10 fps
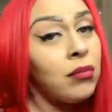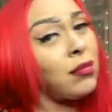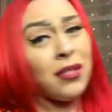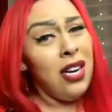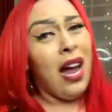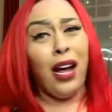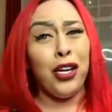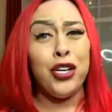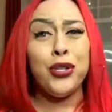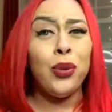They're not going
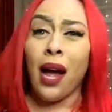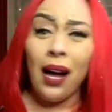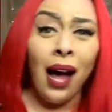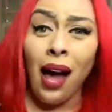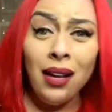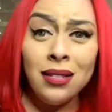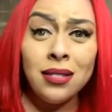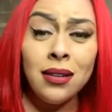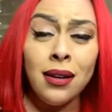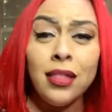to do that, guys.
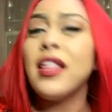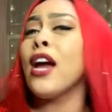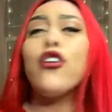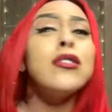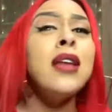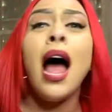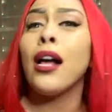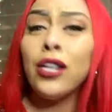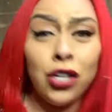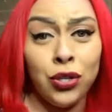They are not
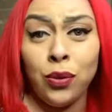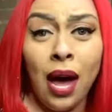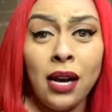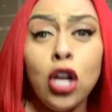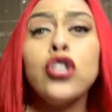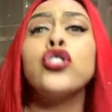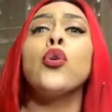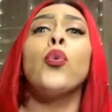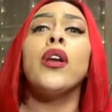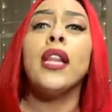going to do that. So
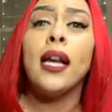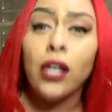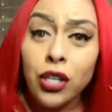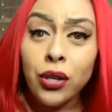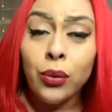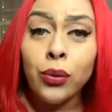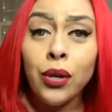what are they going to do?